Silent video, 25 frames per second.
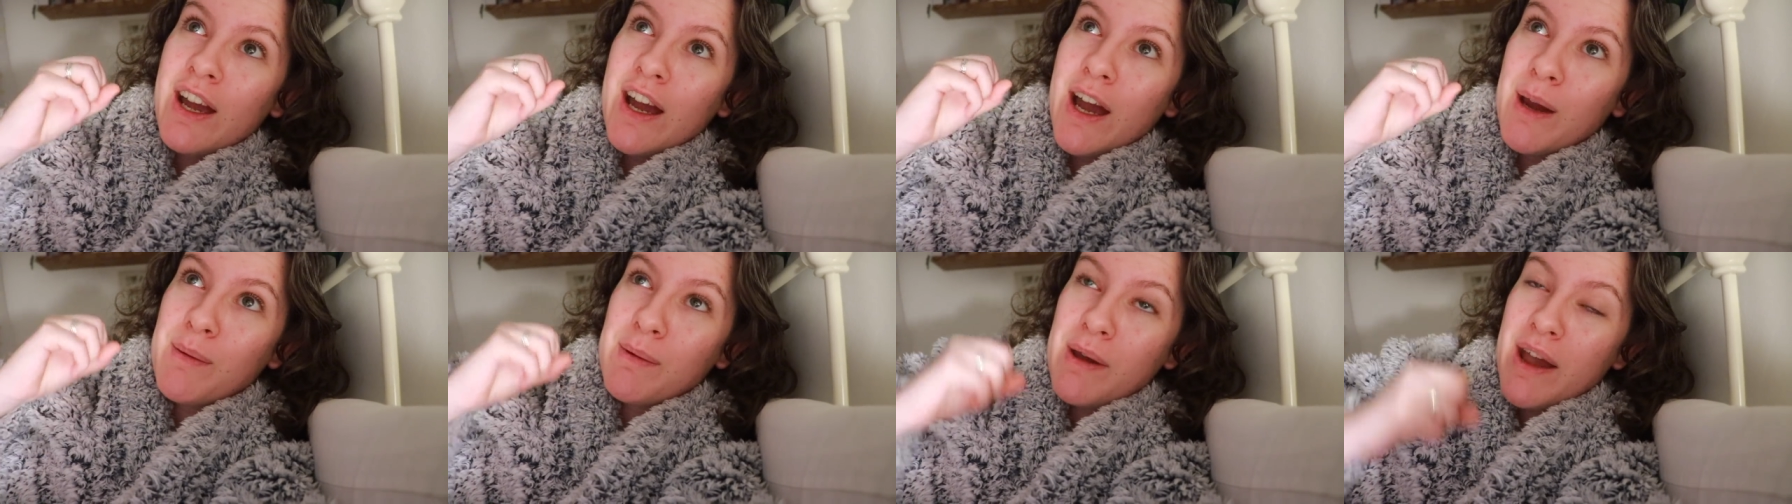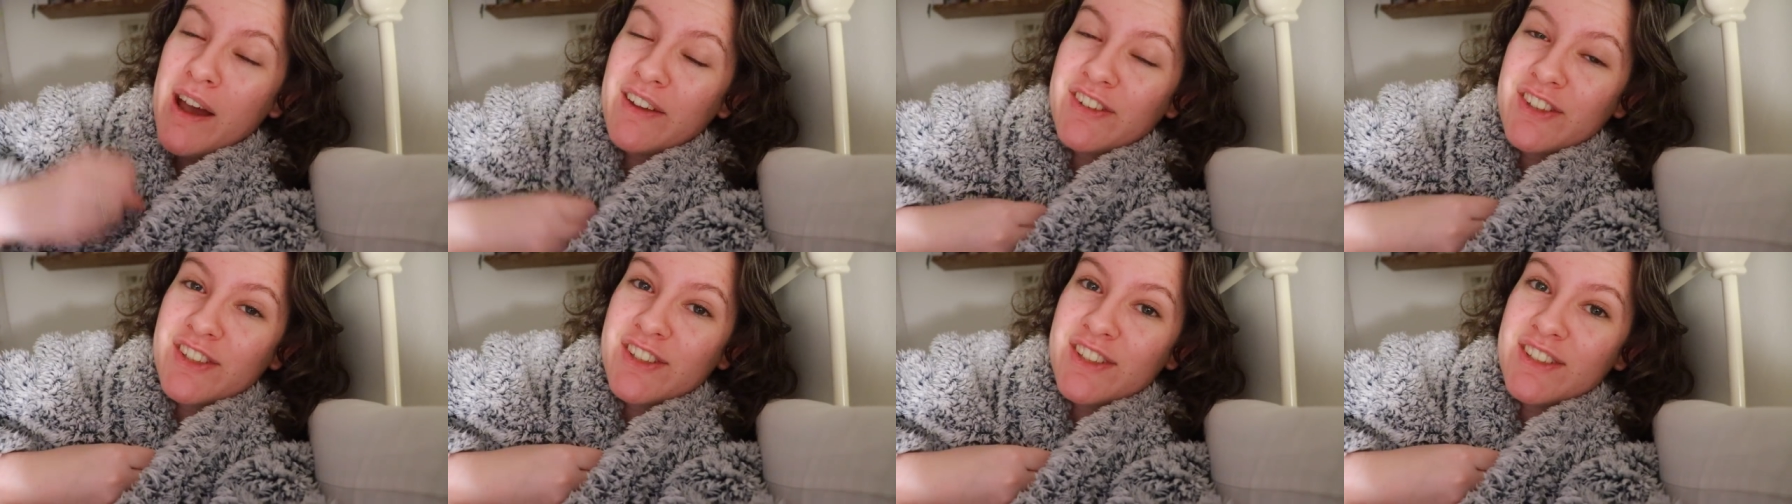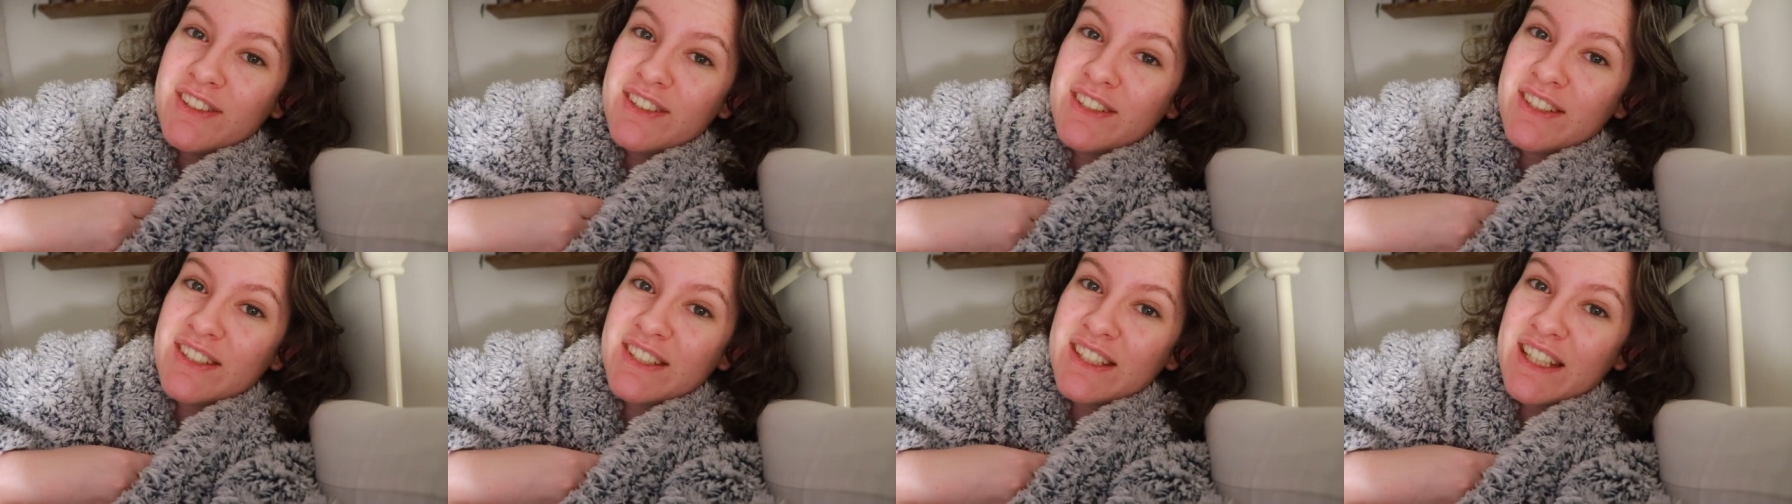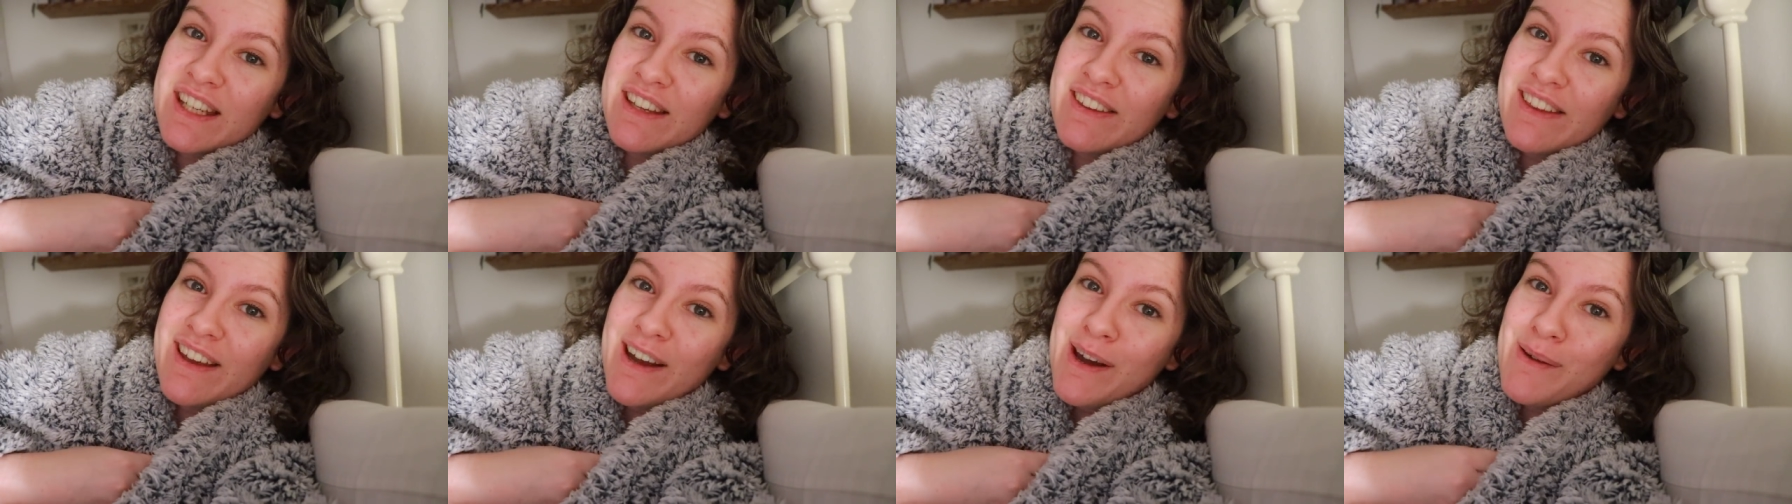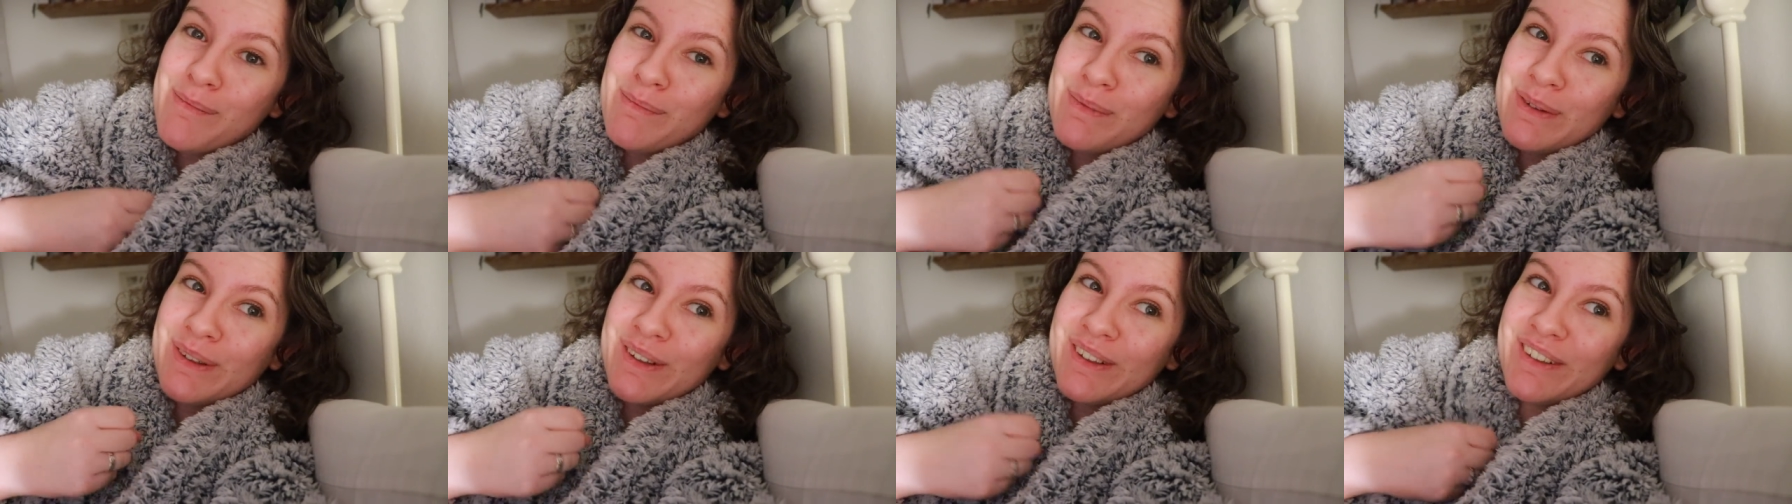I'm hesitant to say
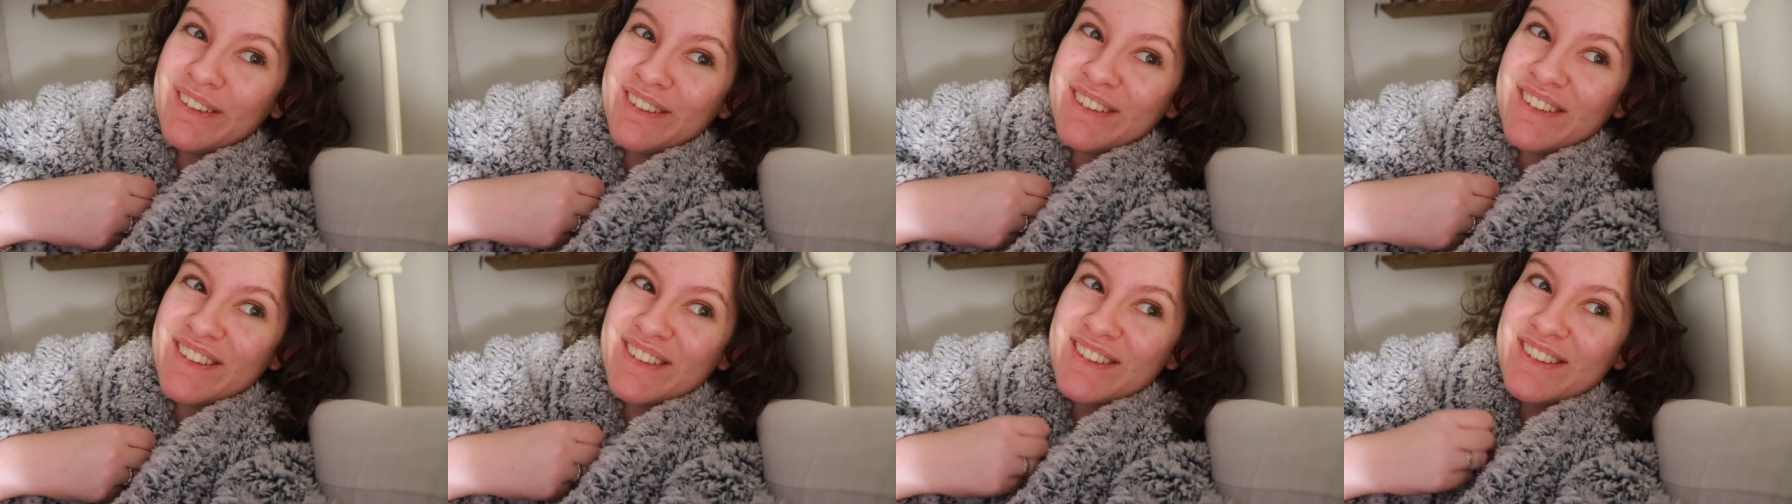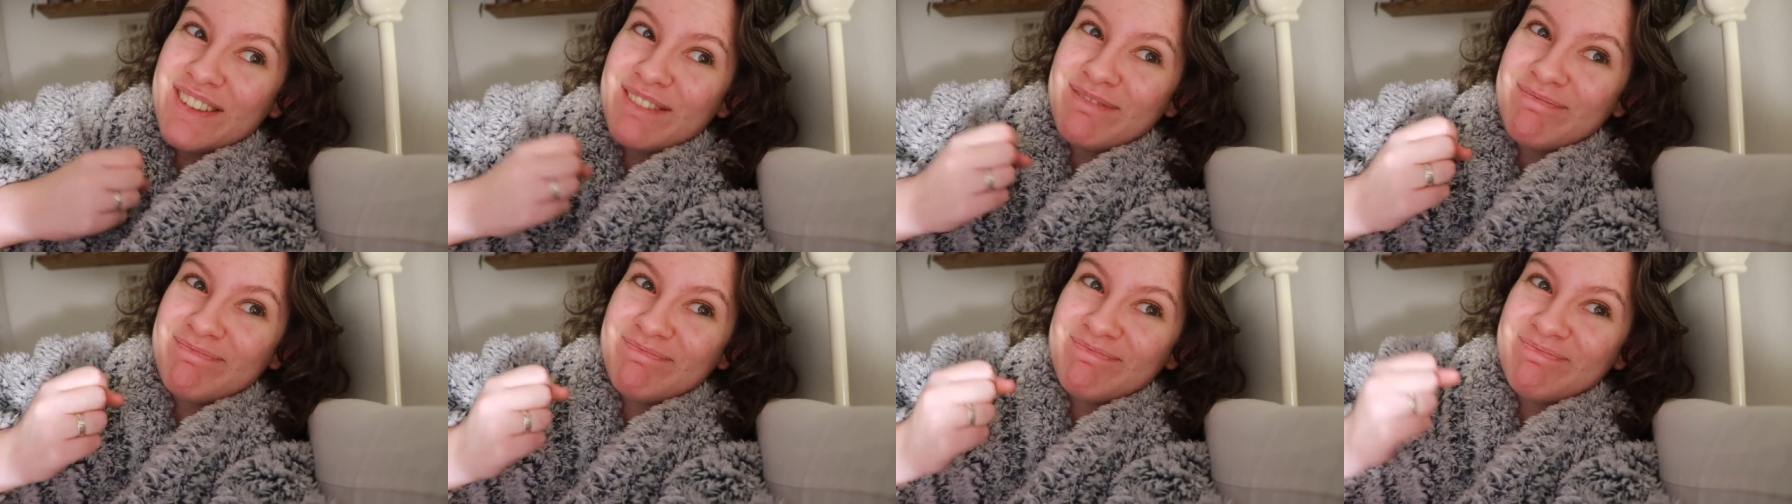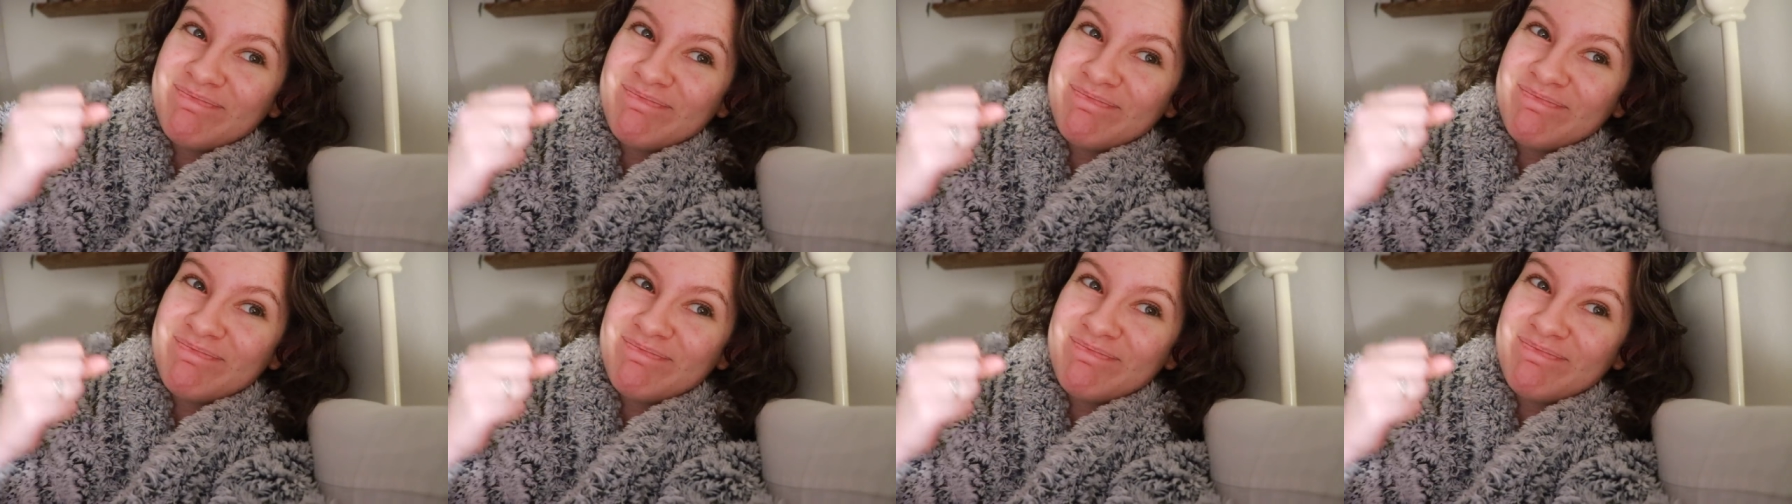that because